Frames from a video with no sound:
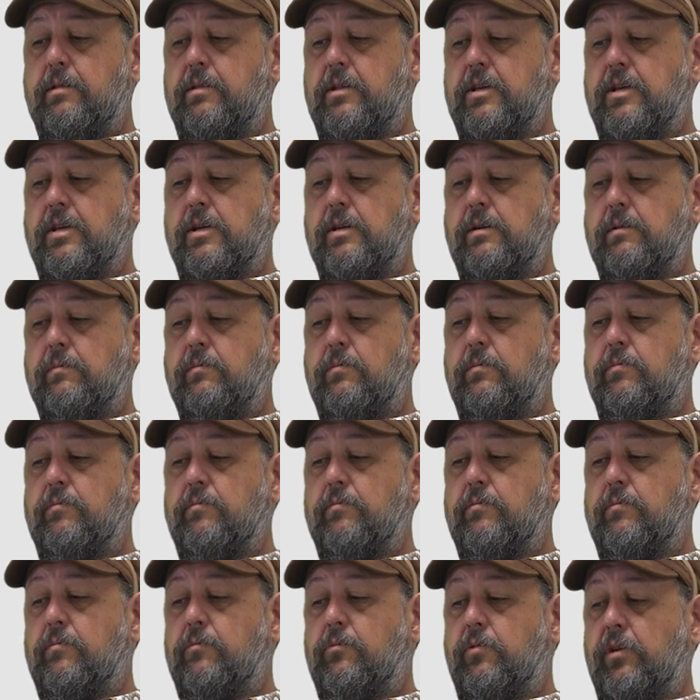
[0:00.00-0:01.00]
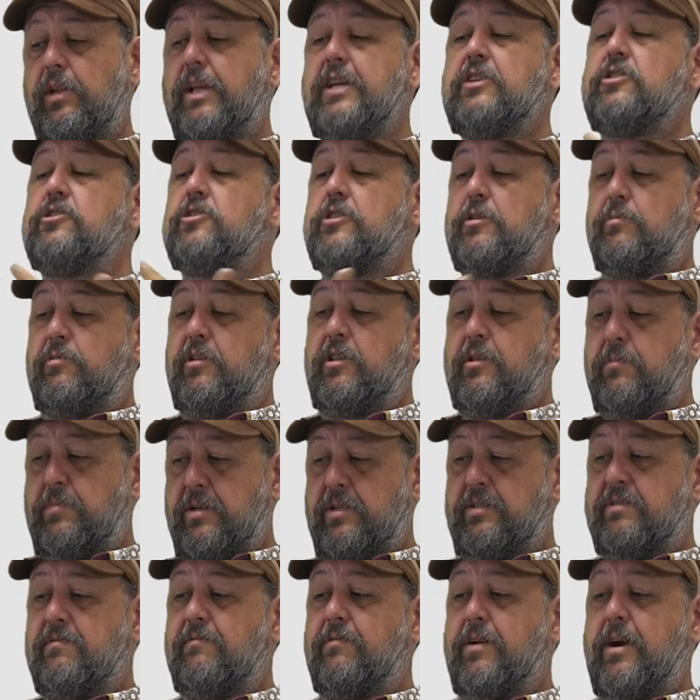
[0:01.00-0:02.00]
the relationship with the
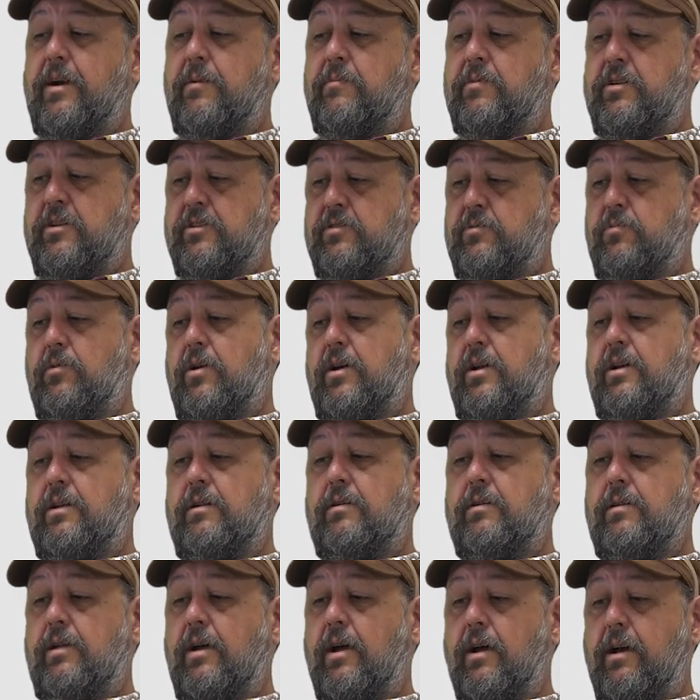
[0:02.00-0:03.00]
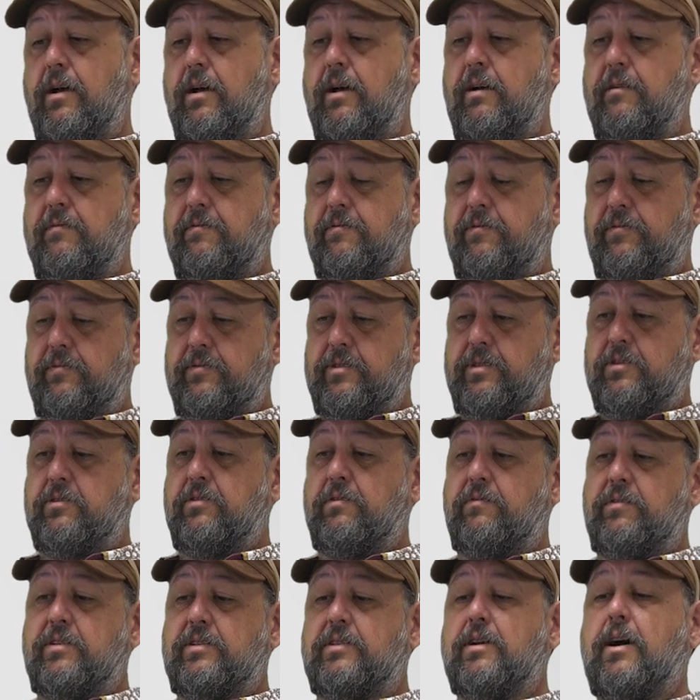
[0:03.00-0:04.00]
built environment is one uh, of
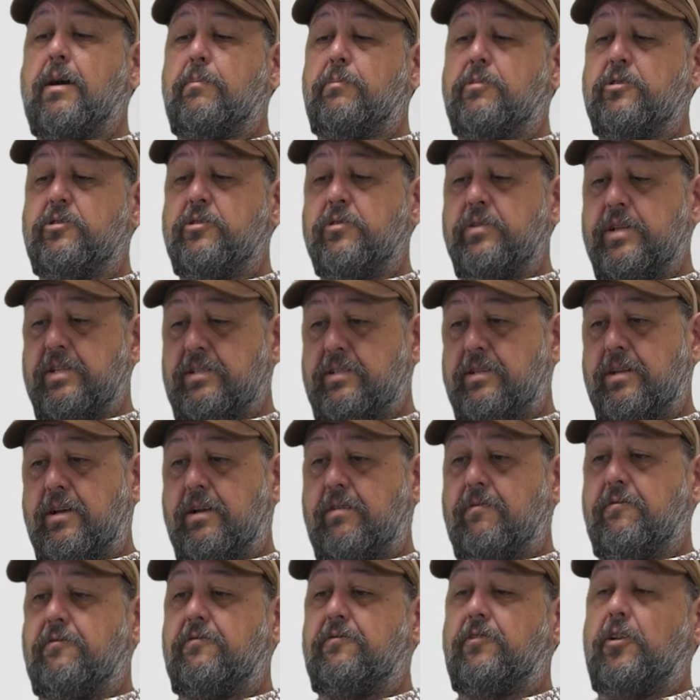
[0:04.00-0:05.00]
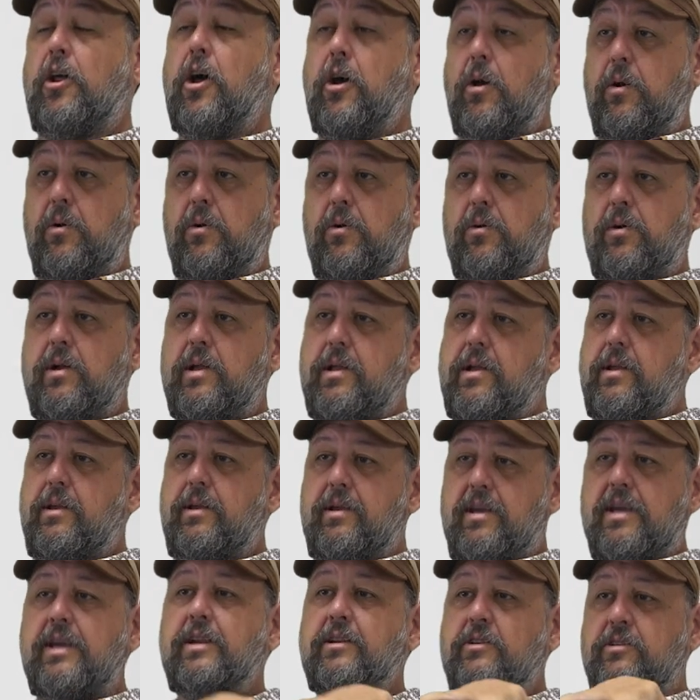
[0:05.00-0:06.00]
sort of this opportunistic flow
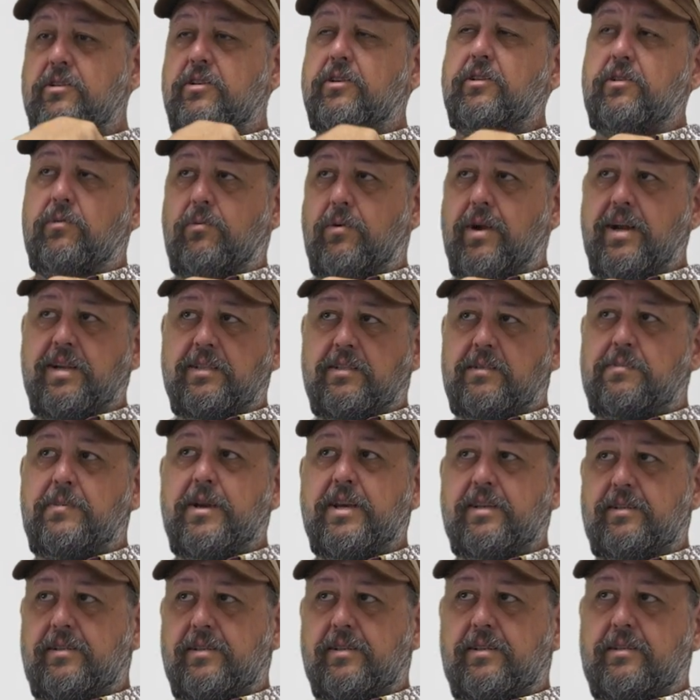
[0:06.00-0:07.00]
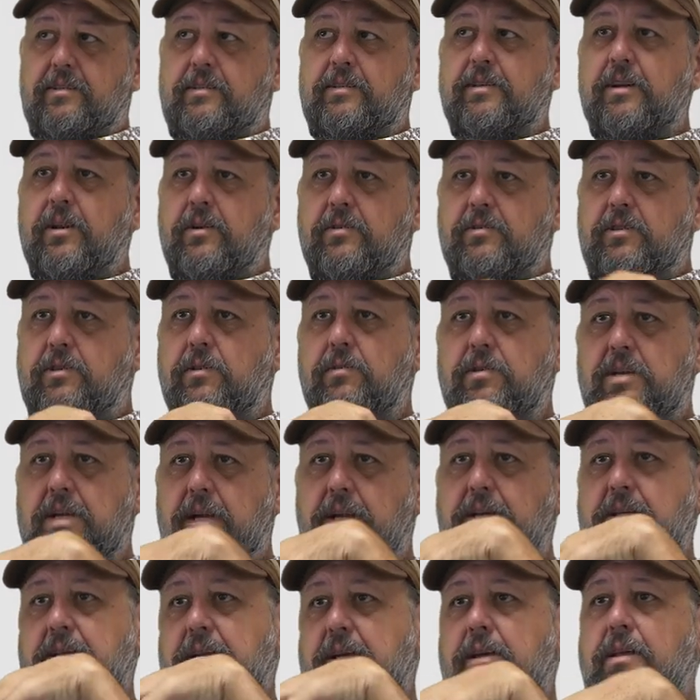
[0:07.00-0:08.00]
into the right spaces. You know, so the
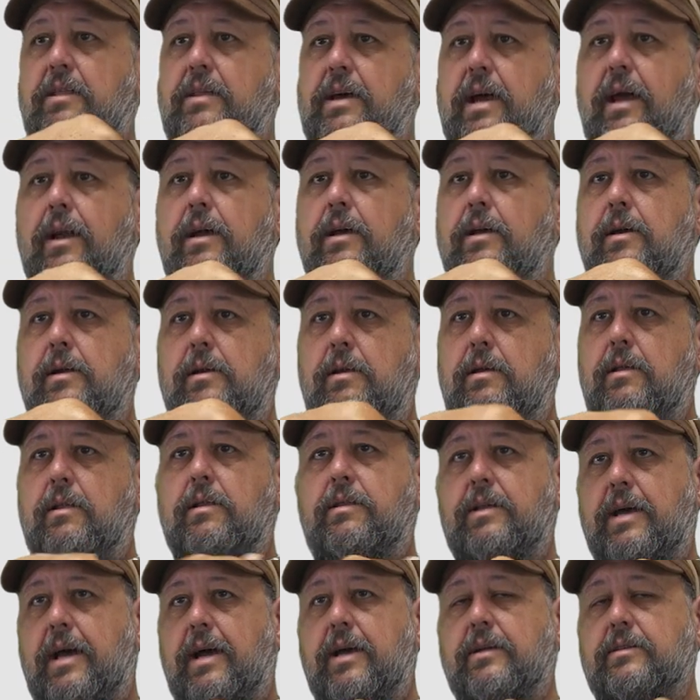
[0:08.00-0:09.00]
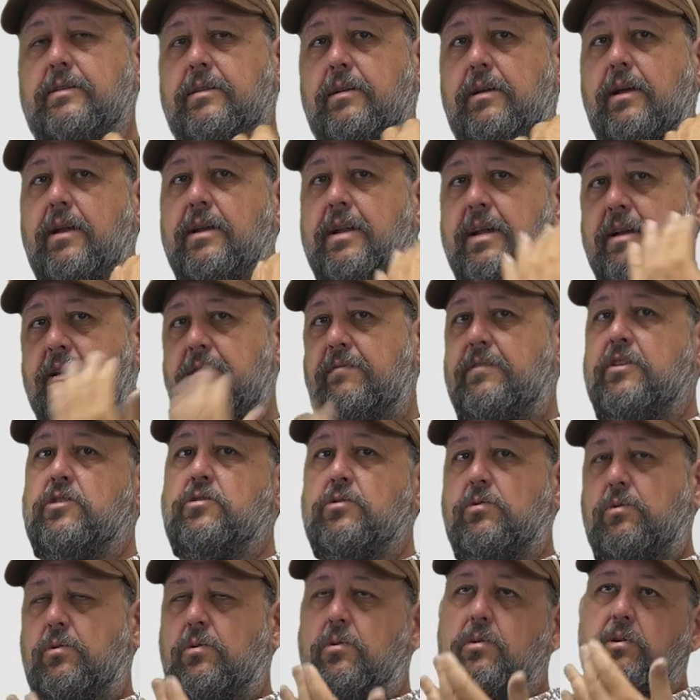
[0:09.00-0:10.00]
idea that that an
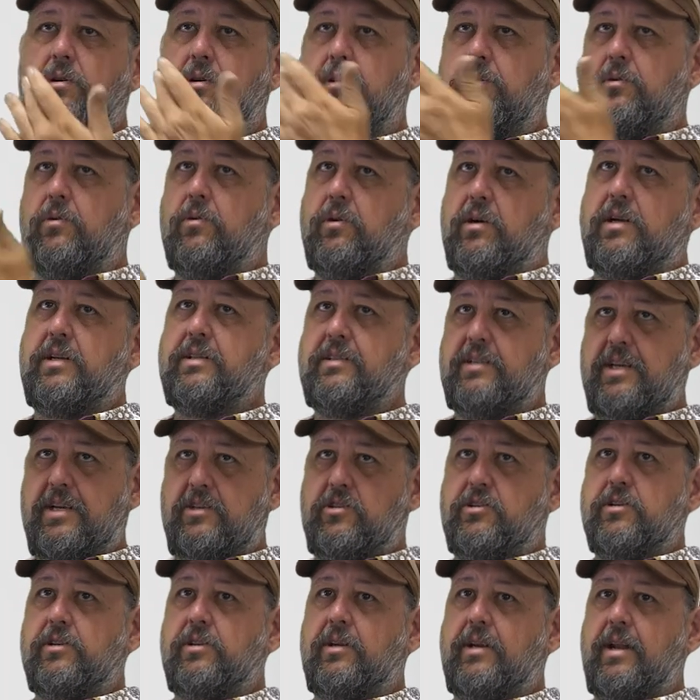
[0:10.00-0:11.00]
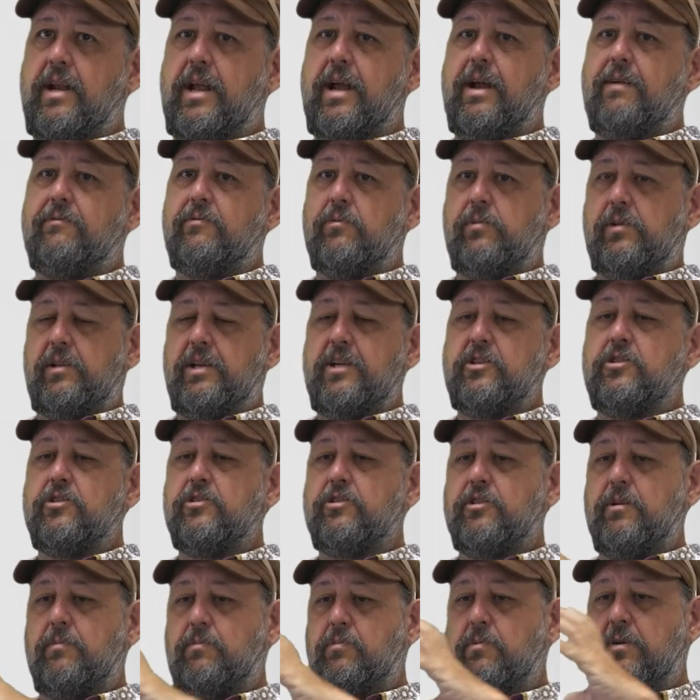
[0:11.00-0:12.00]
individual or an organization can have a
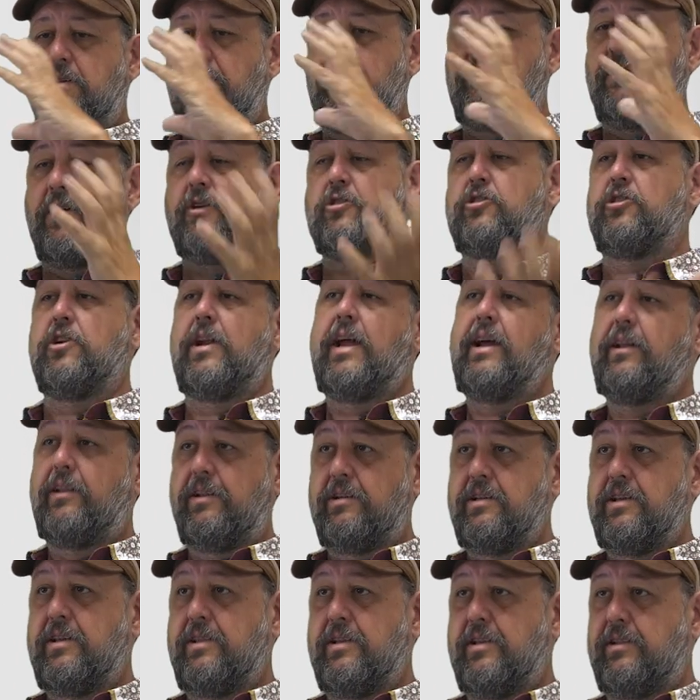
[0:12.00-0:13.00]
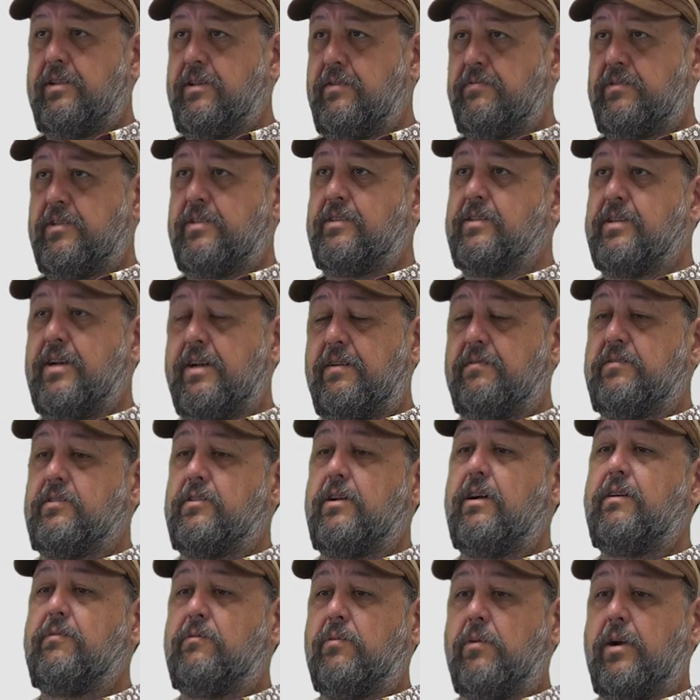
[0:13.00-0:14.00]
relationship with functionality that lives inside of
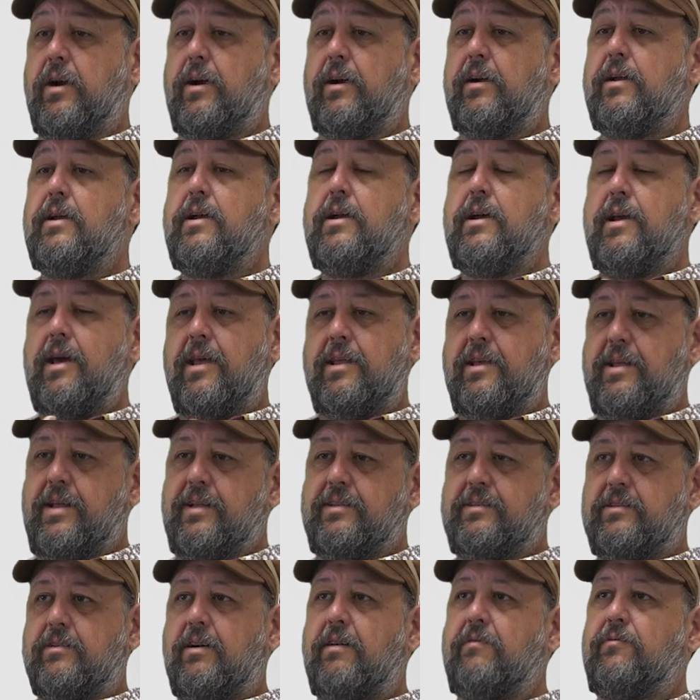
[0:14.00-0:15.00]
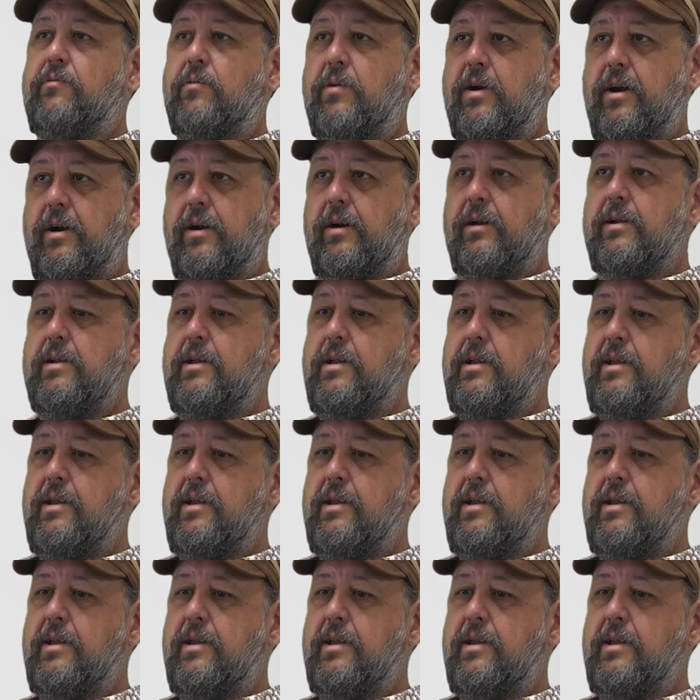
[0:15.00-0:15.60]
software, and that software